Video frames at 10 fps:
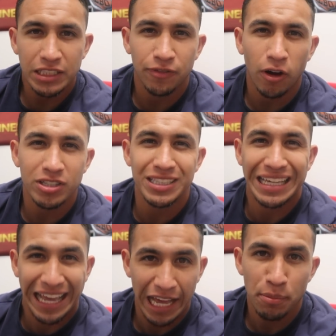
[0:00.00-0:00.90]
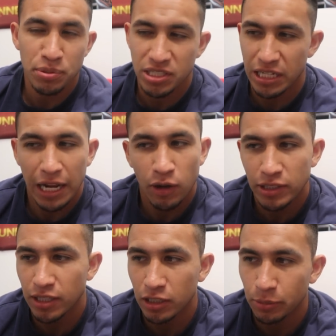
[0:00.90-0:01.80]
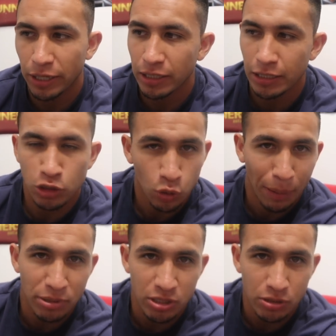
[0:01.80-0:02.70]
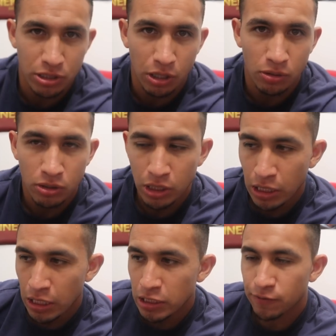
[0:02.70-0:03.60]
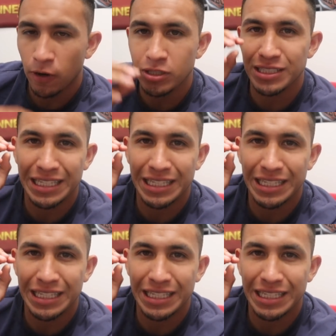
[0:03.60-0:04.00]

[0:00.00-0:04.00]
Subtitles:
As far as the camps, and I know I talked about it like 2 episodes ago, as far as the